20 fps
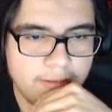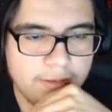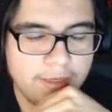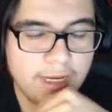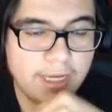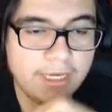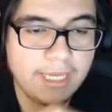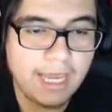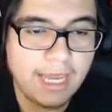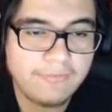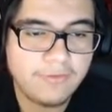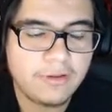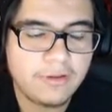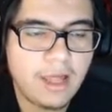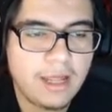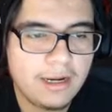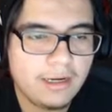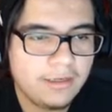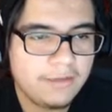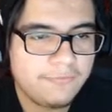Now you have a
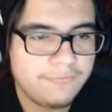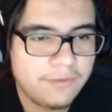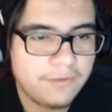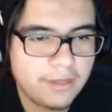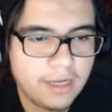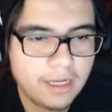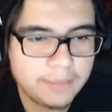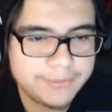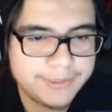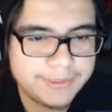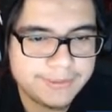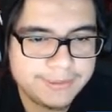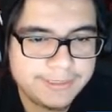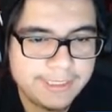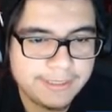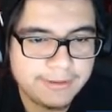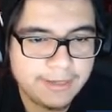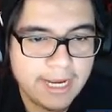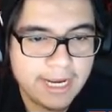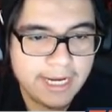lot of different options
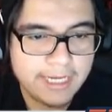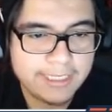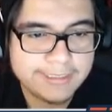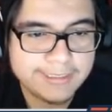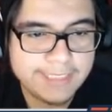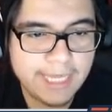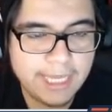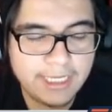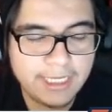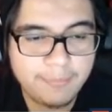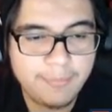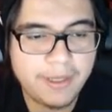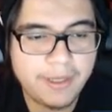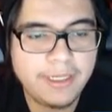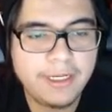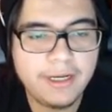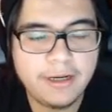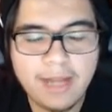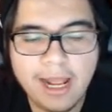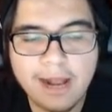here guys and depending on